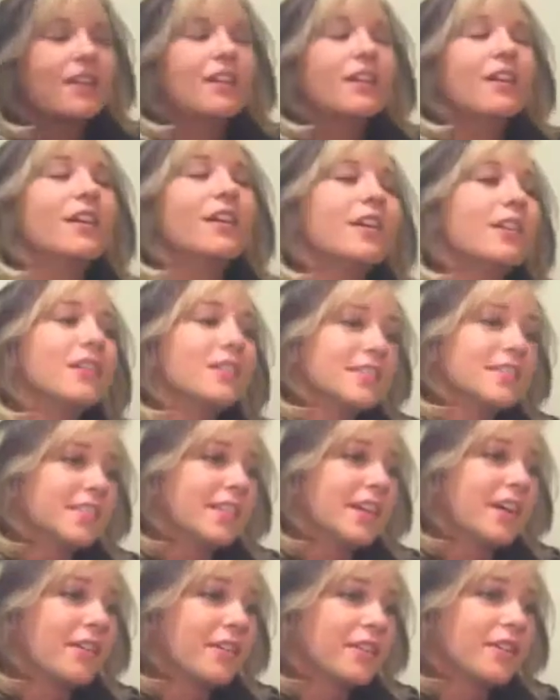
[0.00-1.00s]
Oh, this
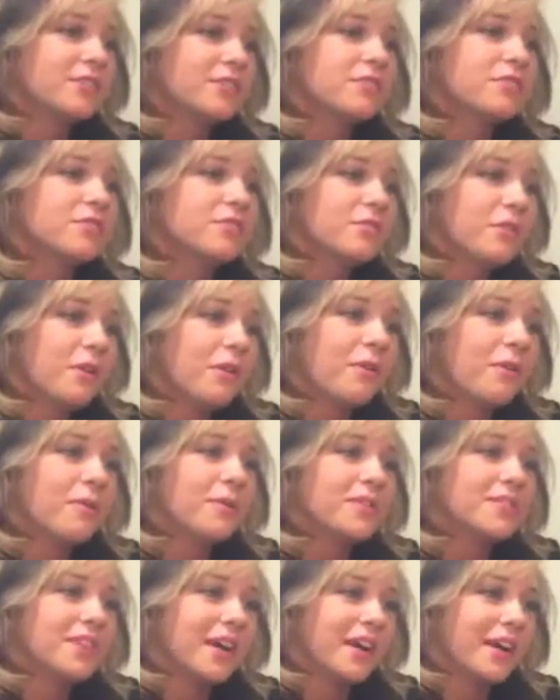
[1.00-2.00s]
accounting is so
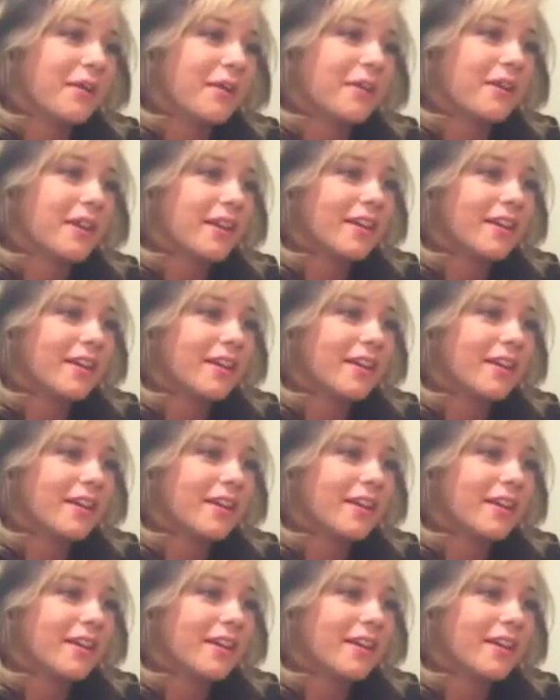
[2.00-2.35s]
tiring.